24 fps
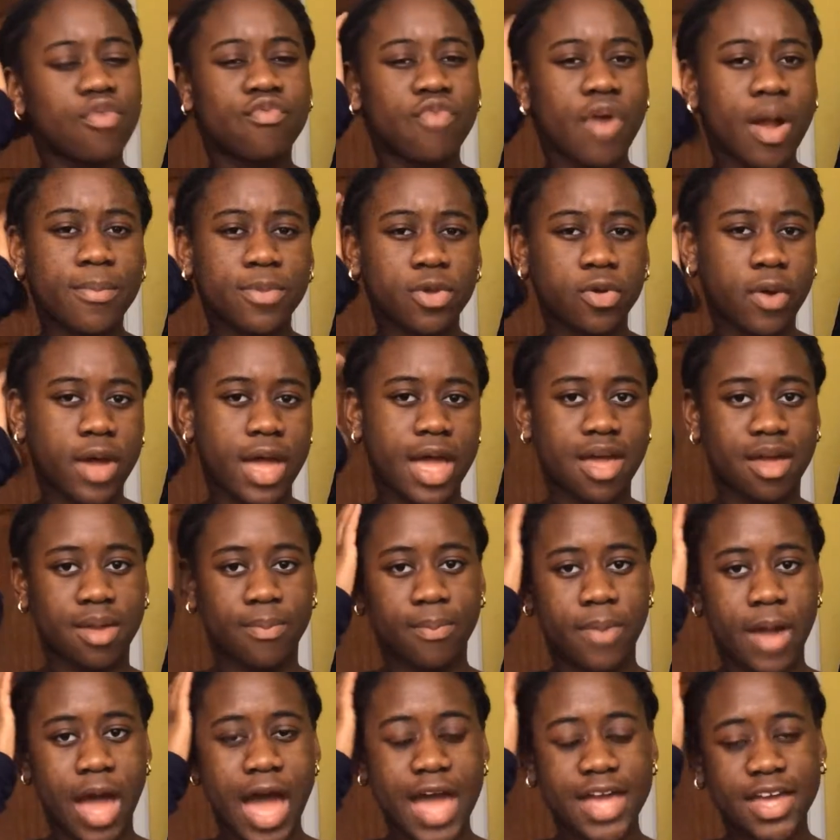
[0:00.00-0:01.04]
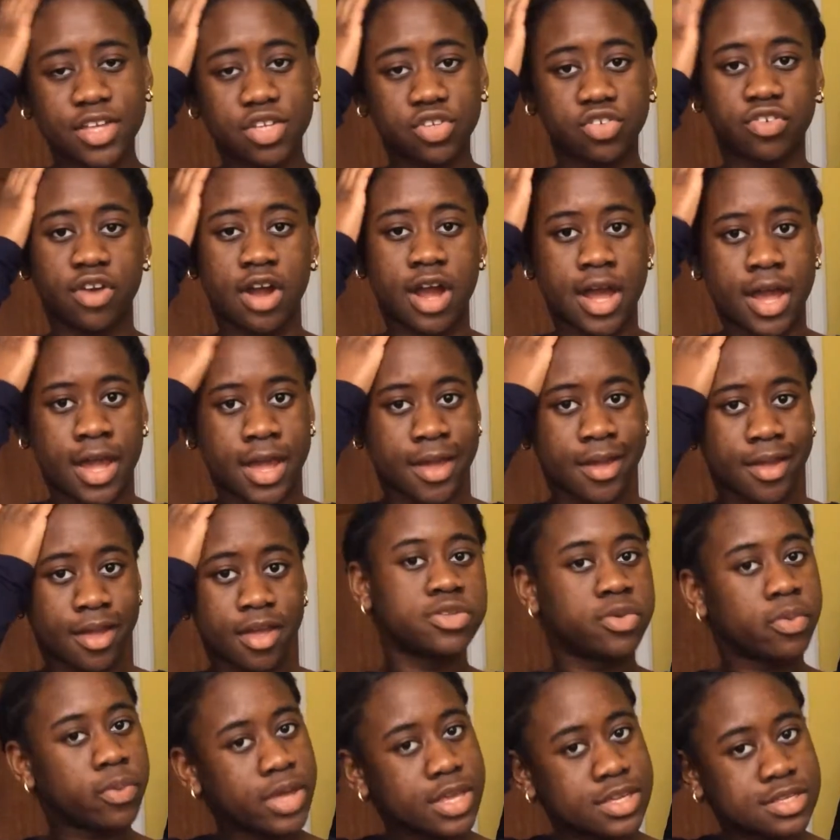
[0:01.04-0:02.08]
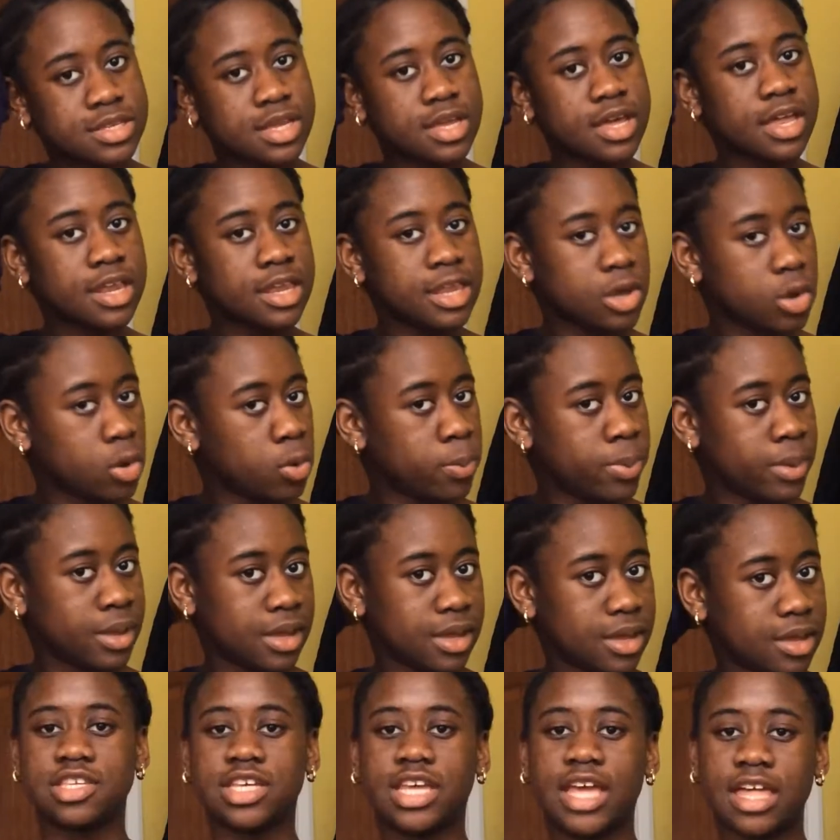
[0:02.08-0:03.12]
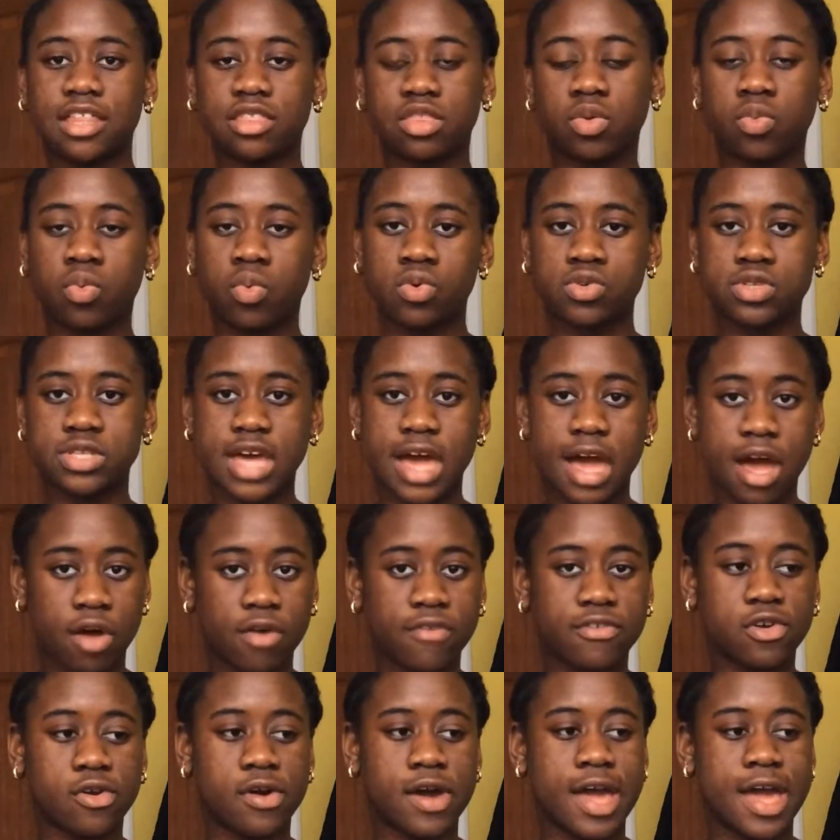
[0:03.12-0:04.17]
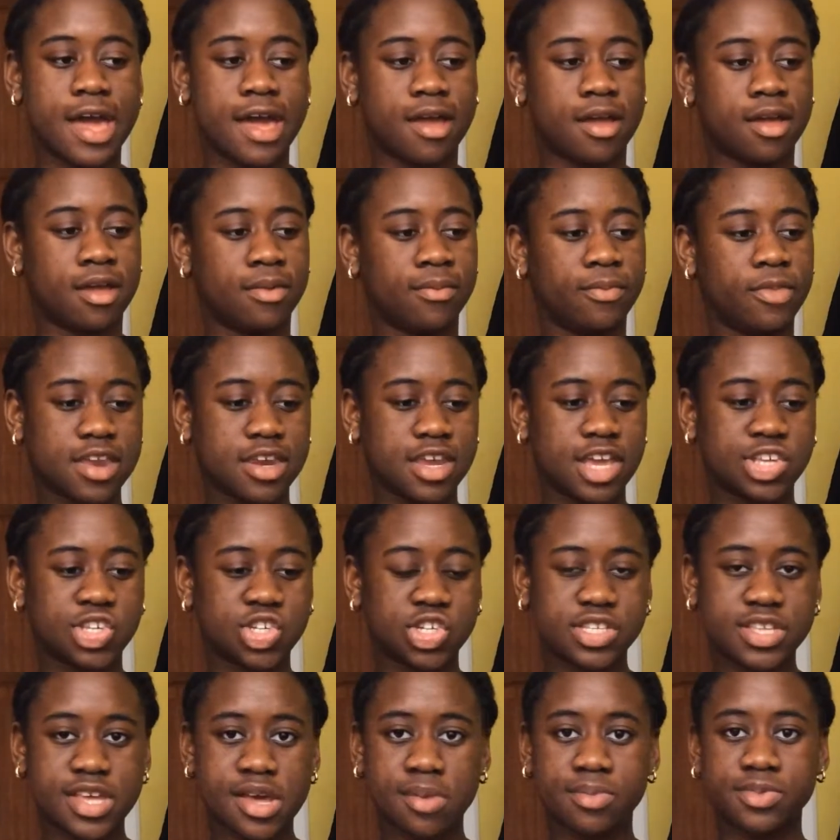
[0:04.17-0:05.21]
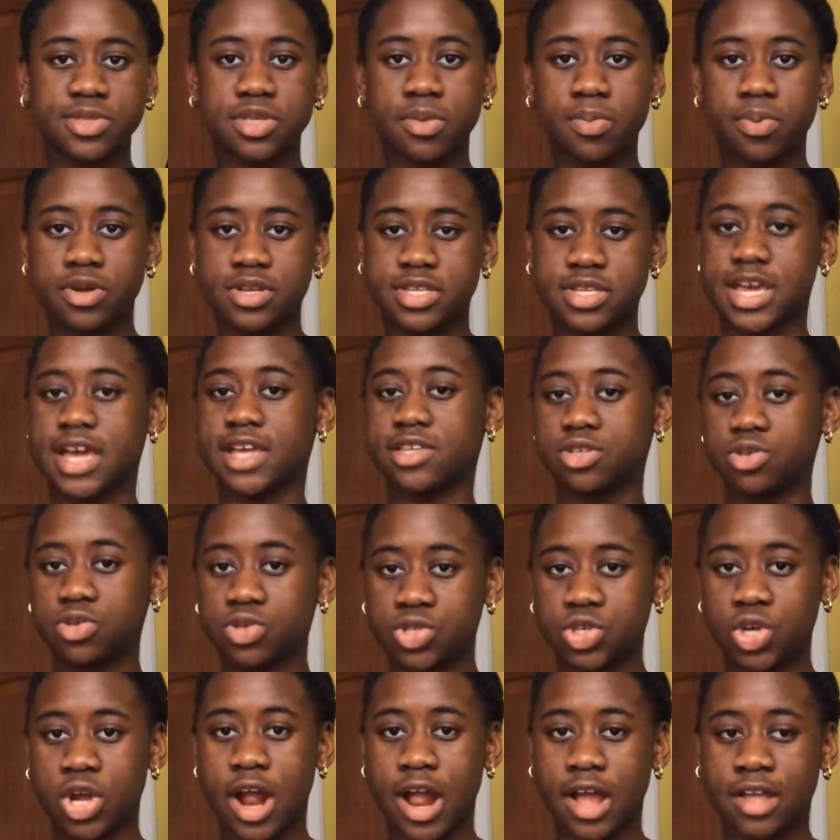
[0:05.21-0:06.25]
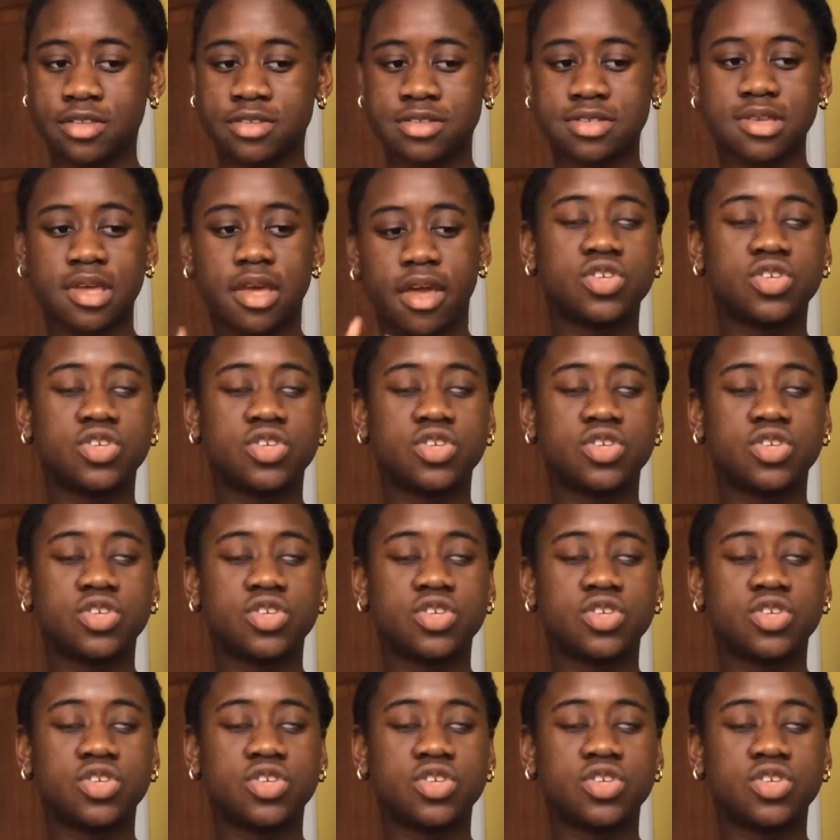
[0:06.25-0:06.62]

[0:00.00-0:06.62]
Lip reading: rub your hair, pat it dry, squeeze it a little bit to get the water out of your hair, and it just helps to protect your strands.